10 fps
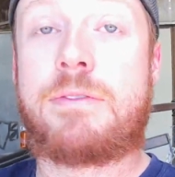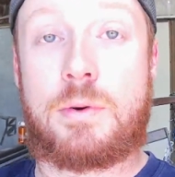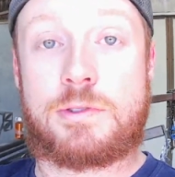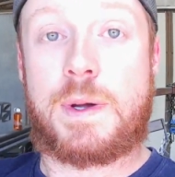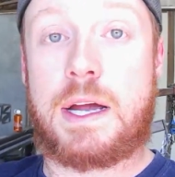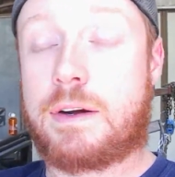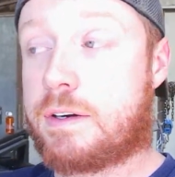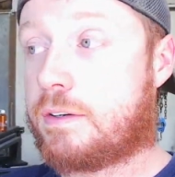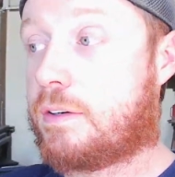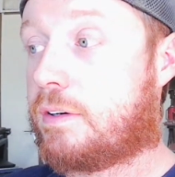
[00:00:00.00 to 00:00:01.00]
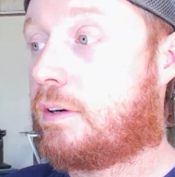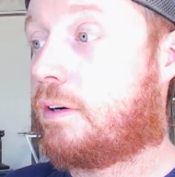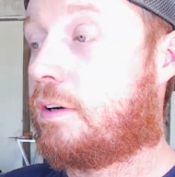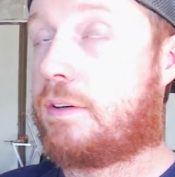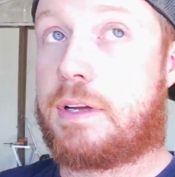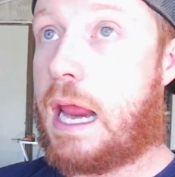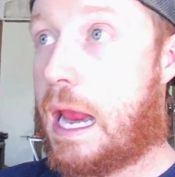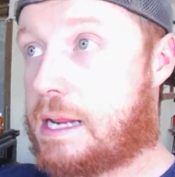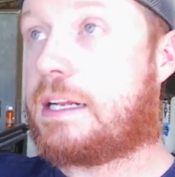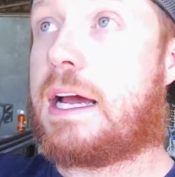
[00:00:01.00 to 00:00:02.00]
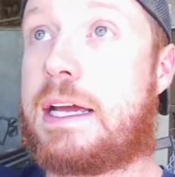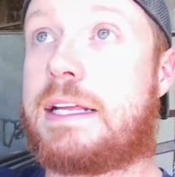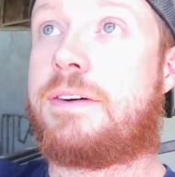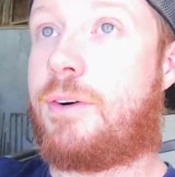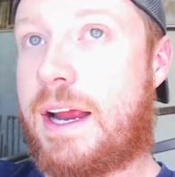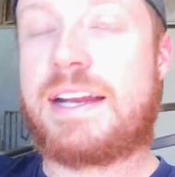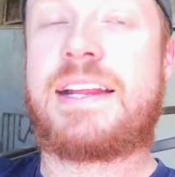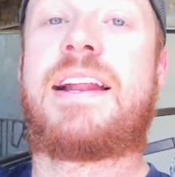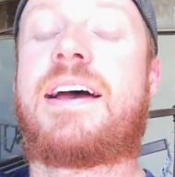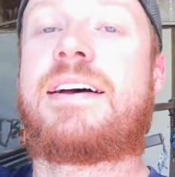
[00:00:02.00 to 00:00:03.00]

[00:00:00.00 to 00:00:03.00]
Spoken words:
horsepower. 89 or 89,